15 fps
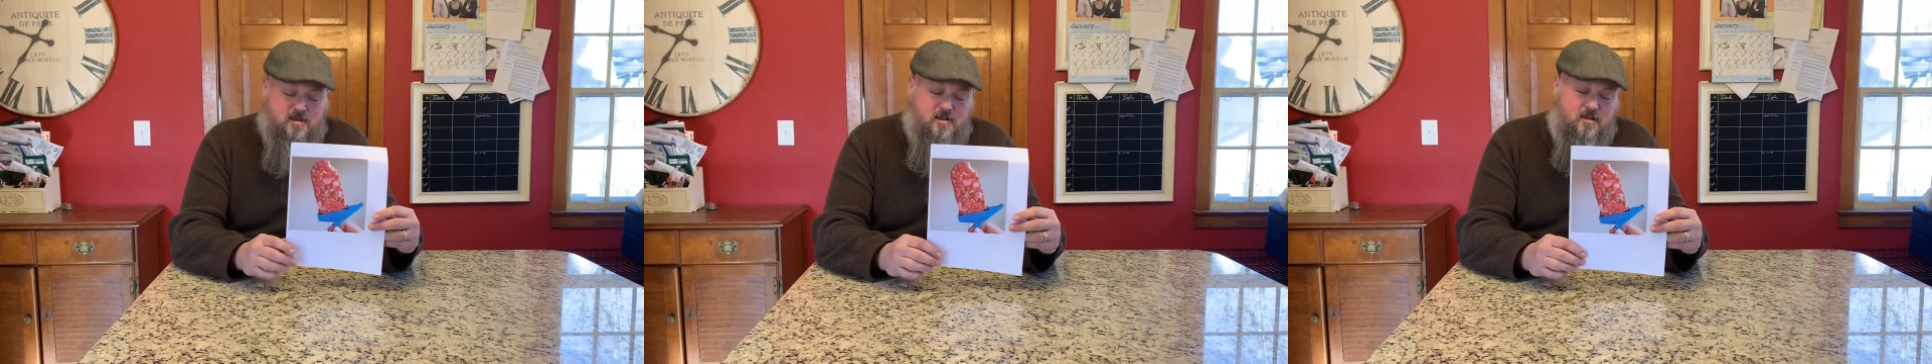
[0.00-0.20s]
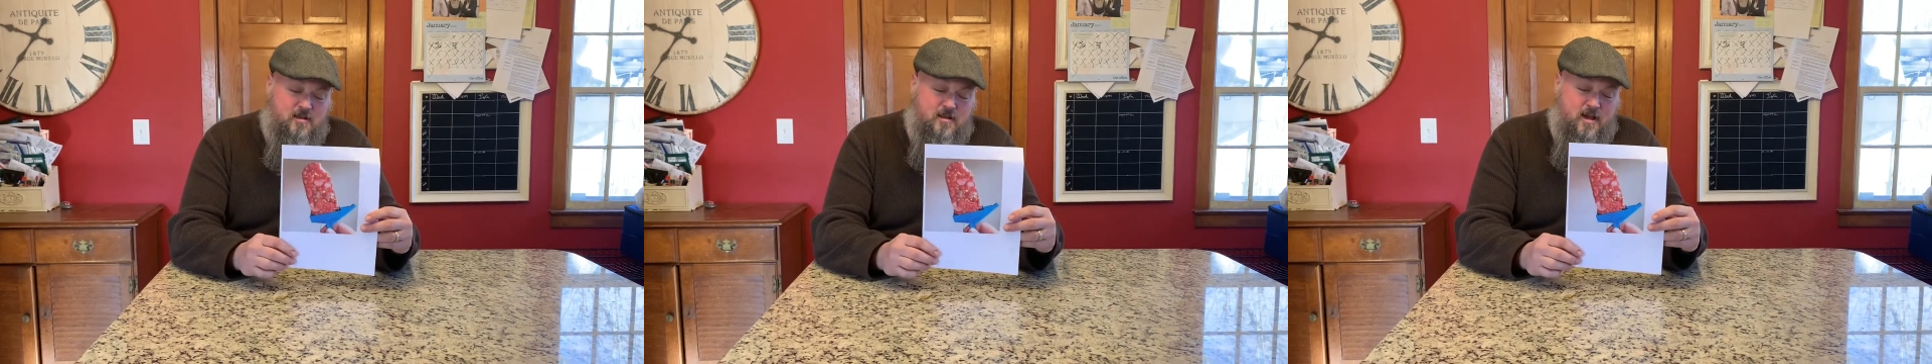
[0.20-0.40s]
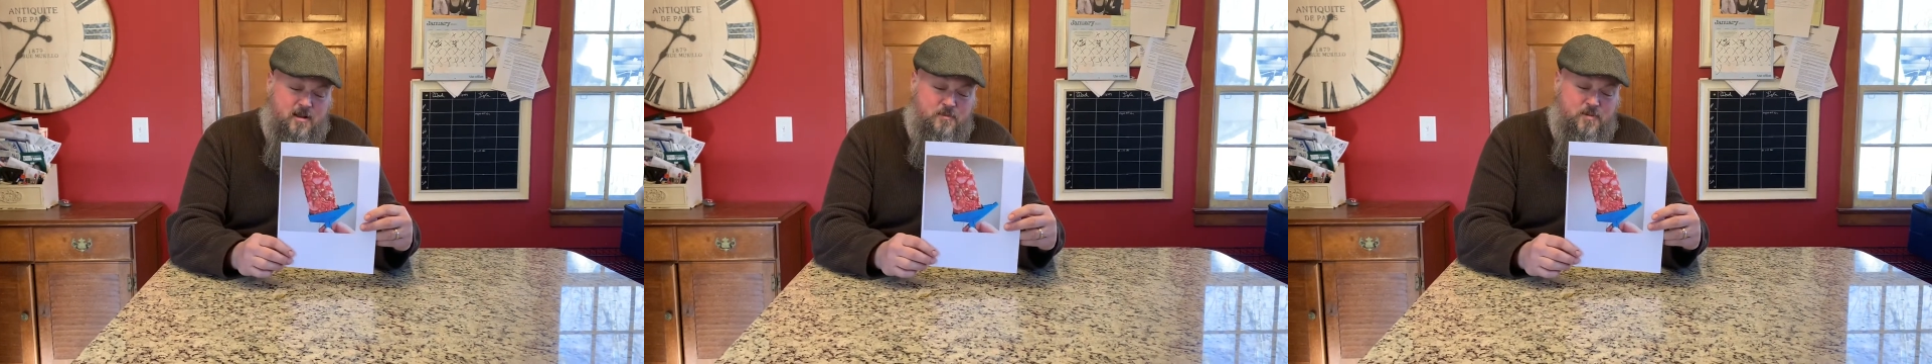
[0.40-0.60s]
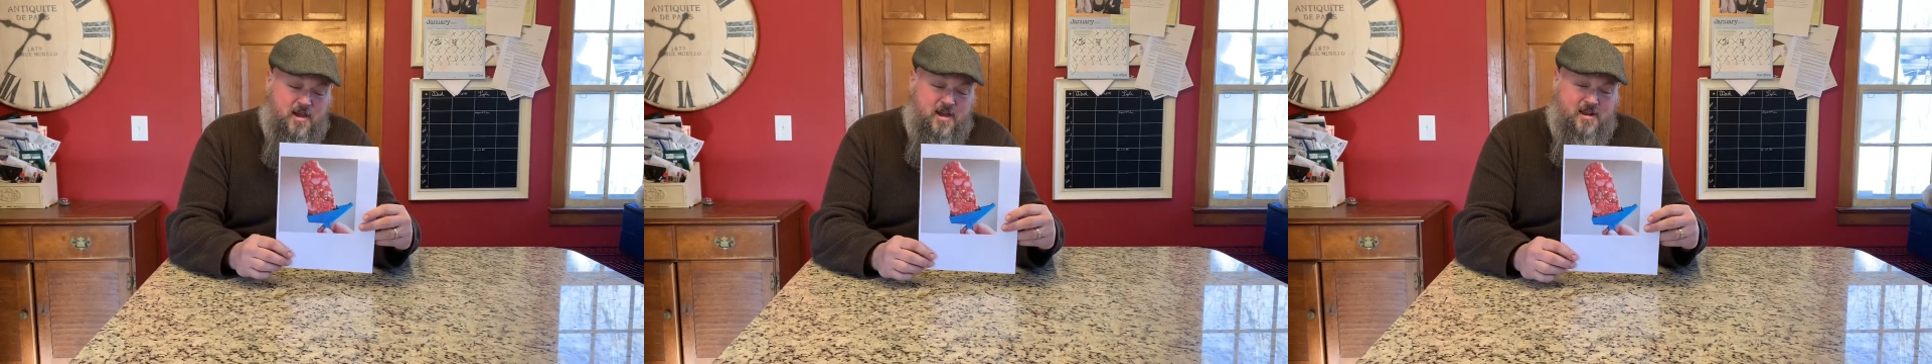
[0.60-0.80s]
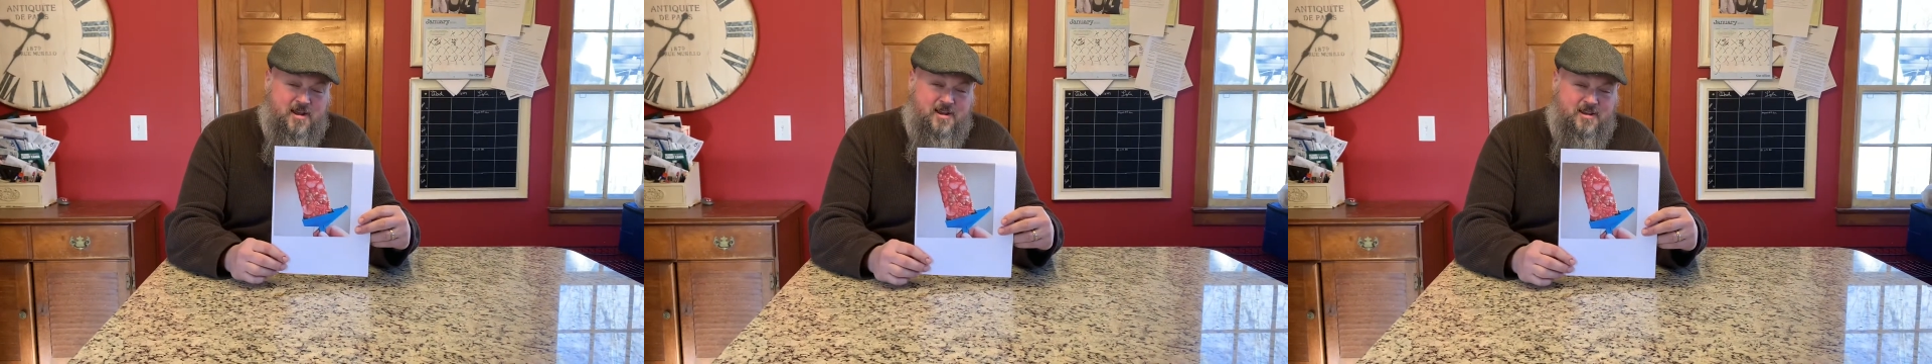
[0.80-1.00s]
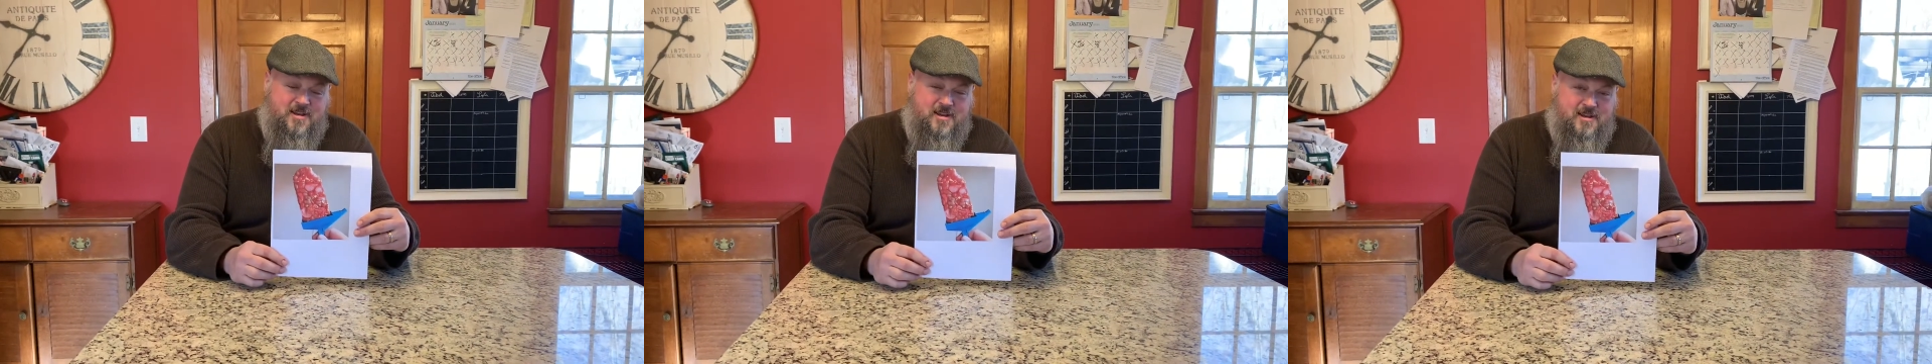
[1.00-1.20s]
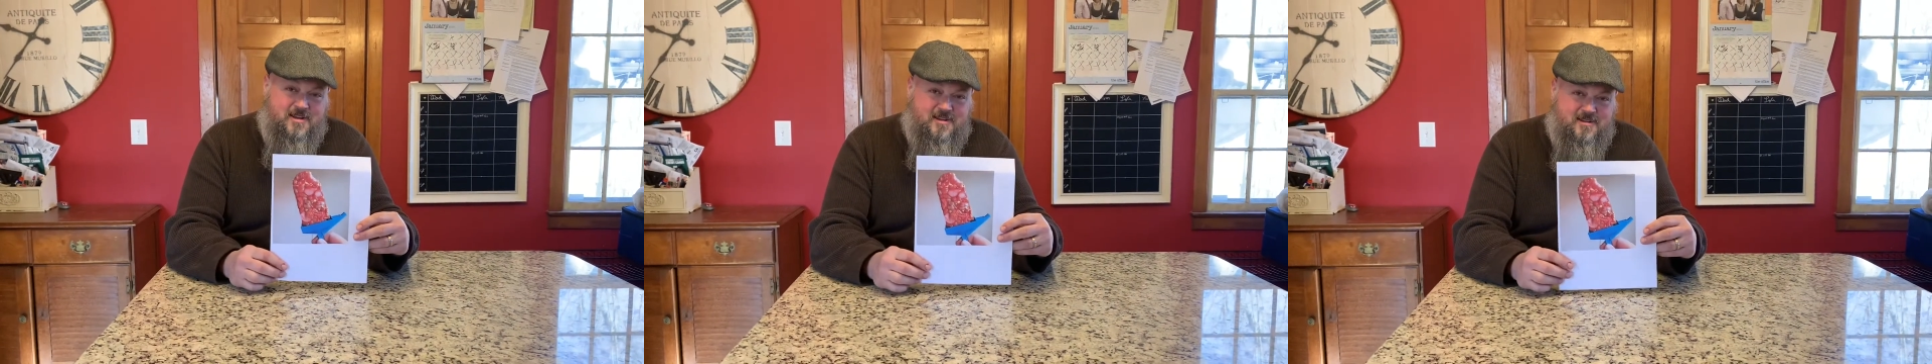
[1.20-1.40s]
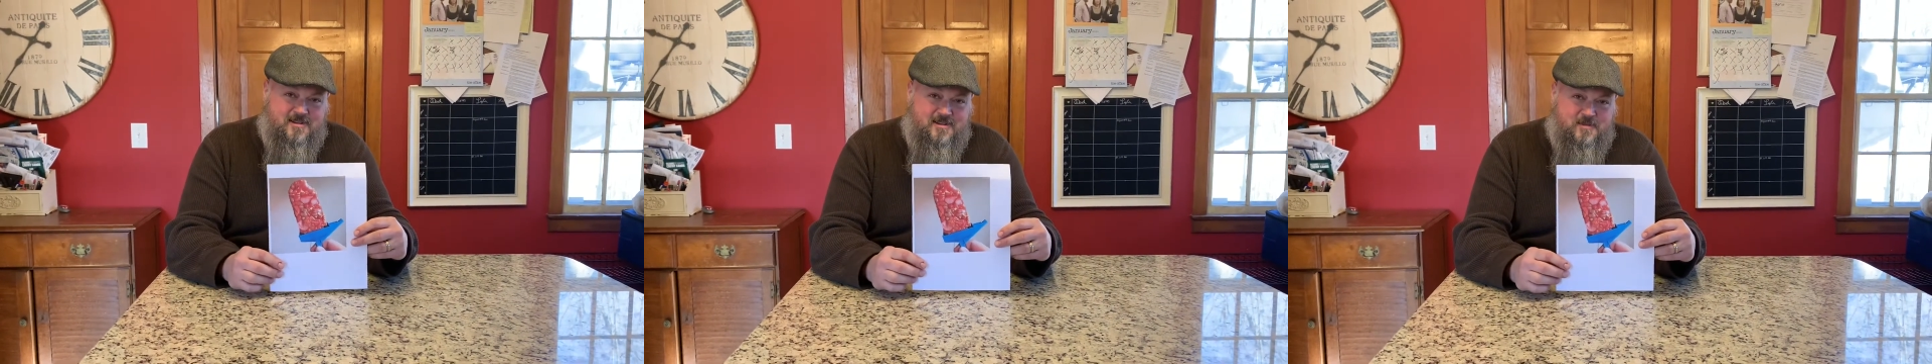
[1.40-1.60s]
Not a bad idea.
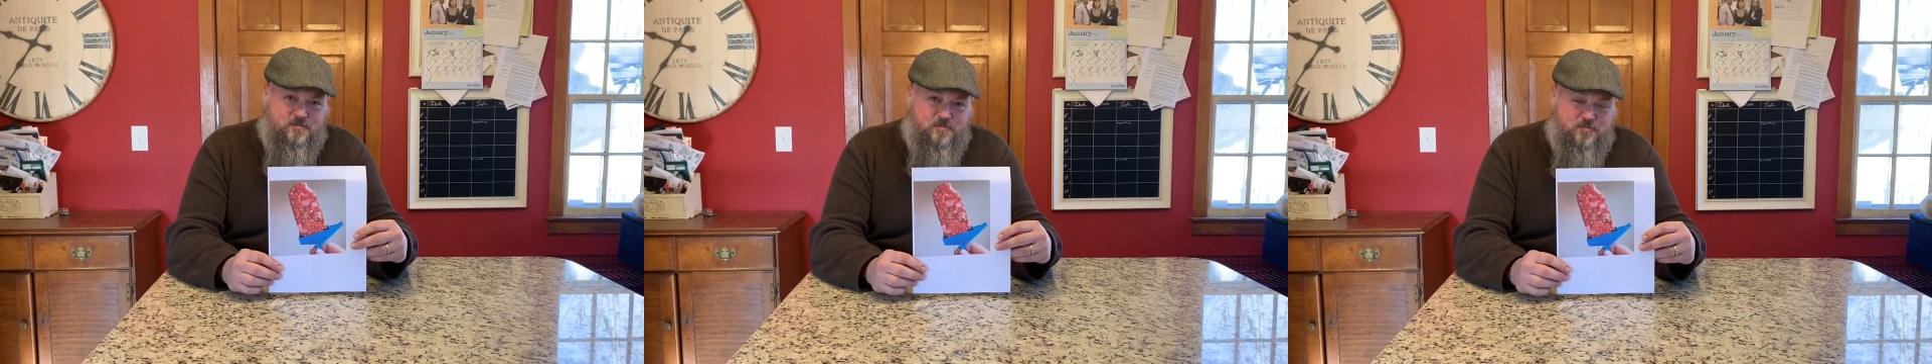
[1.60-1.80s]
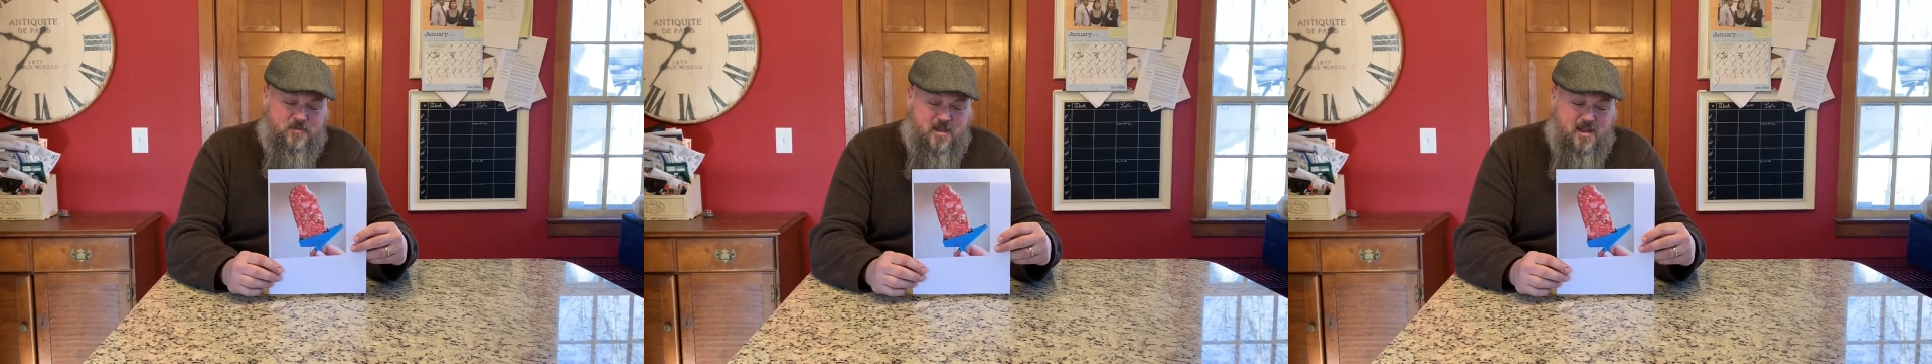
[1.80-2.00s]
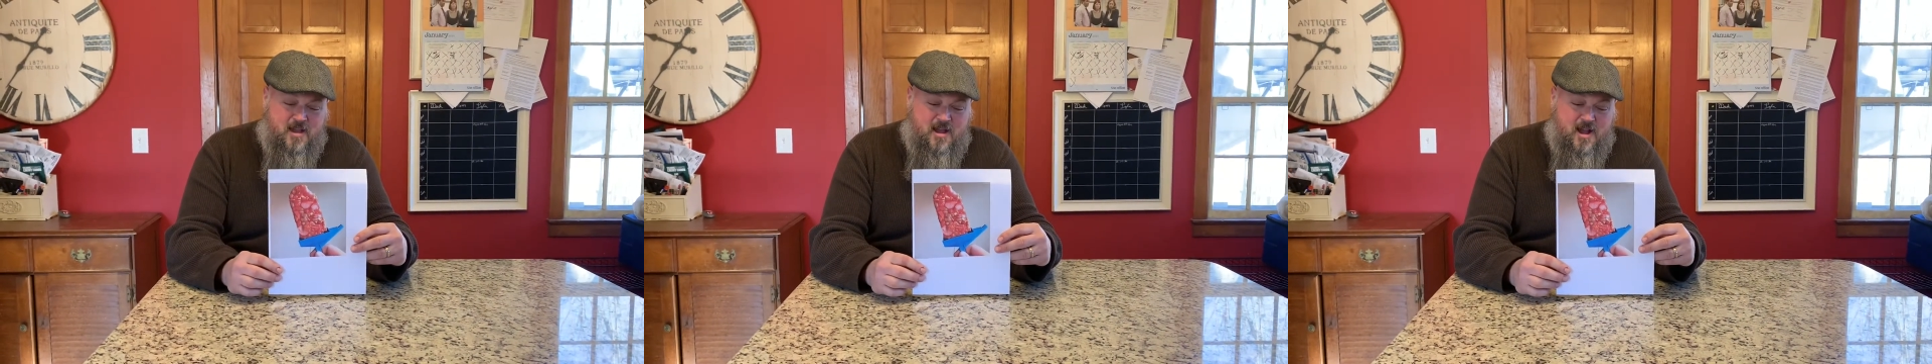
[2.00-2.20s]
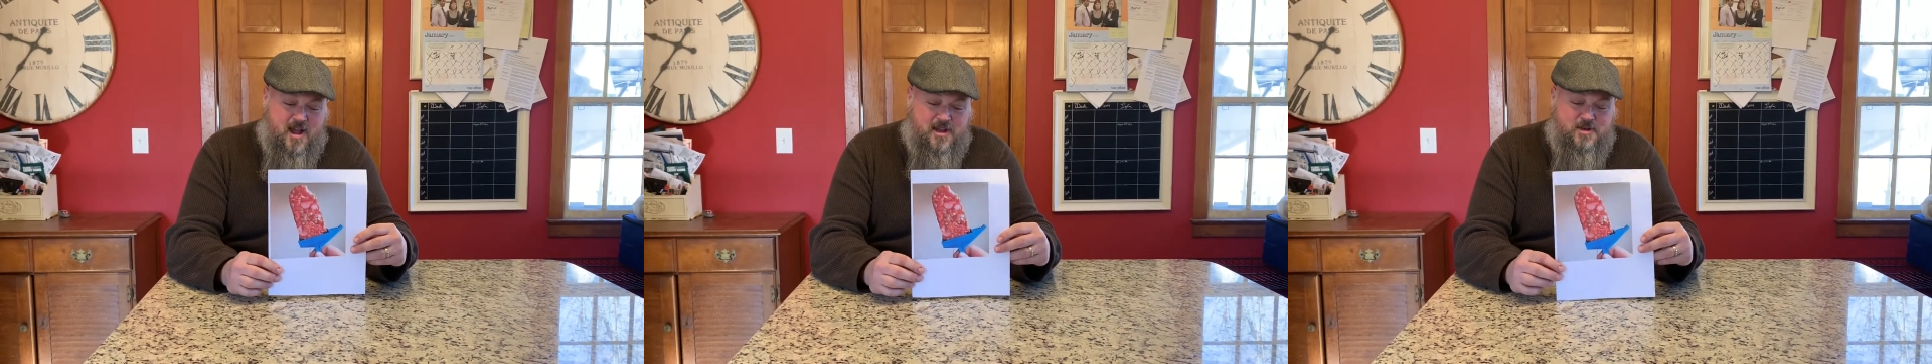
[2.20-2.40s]
I